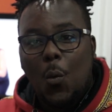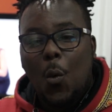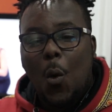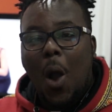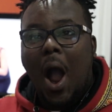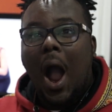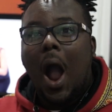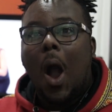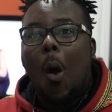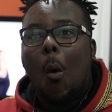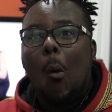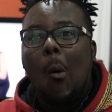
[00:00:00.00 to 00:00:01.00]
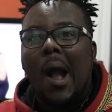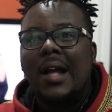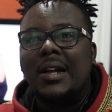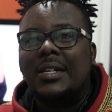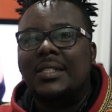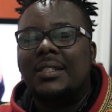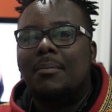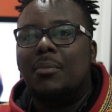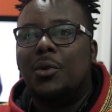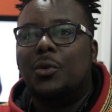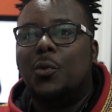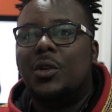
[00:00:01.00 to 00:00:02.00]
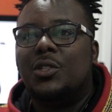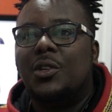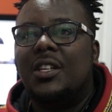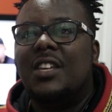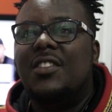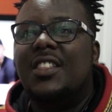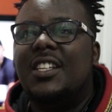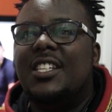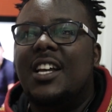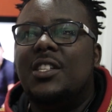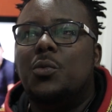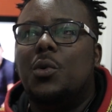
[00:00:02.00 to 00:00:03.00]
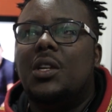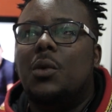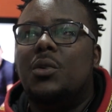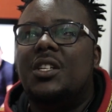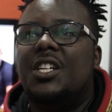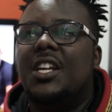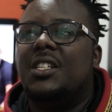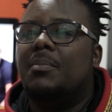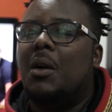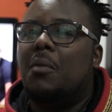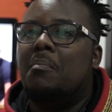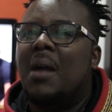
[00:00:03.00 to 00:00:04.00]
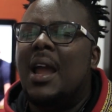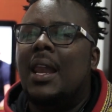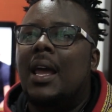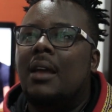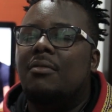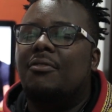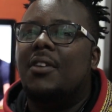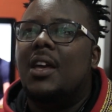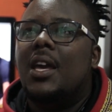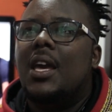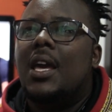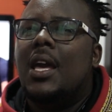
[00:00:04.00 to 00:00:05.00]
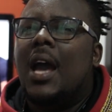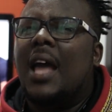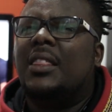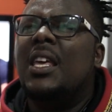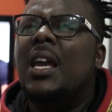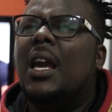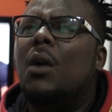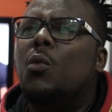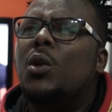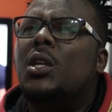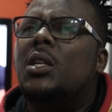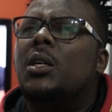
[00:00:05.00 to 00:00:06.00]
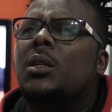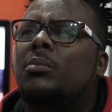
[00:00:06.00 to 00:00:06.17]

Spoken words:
Wow, that's a broad question. Given the chance, what I would change about my life? I think I would